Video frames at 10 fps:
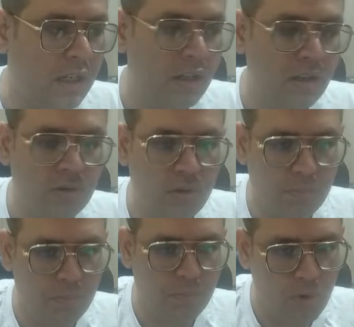your
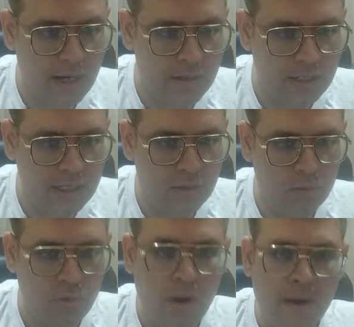pawn at d2.
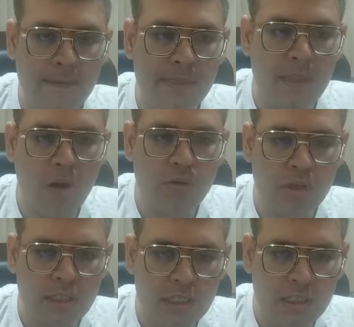Now your
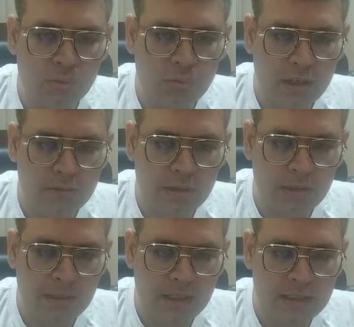key squares will
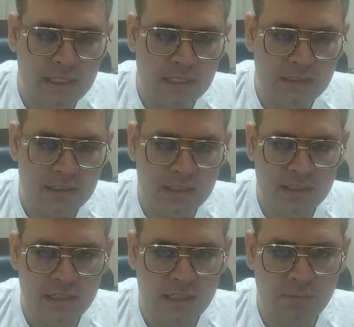be d3,
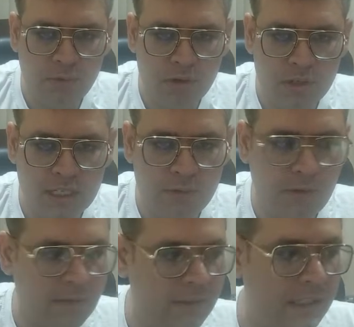d4,
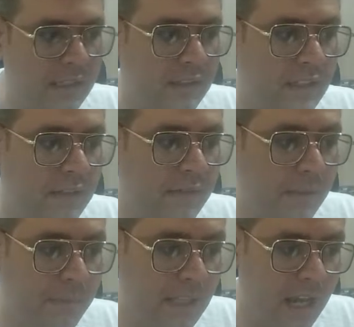d5. These three will
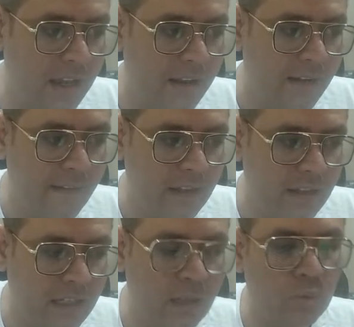be the
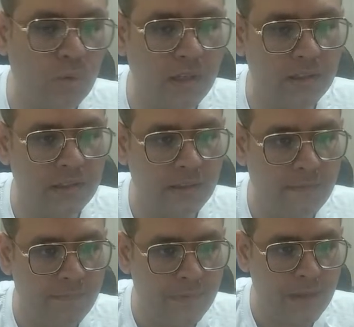key squares.
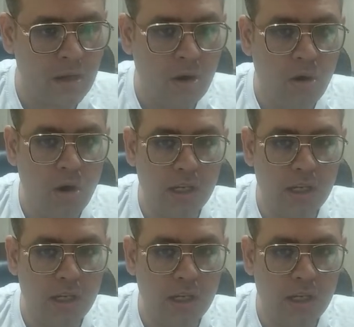Okay,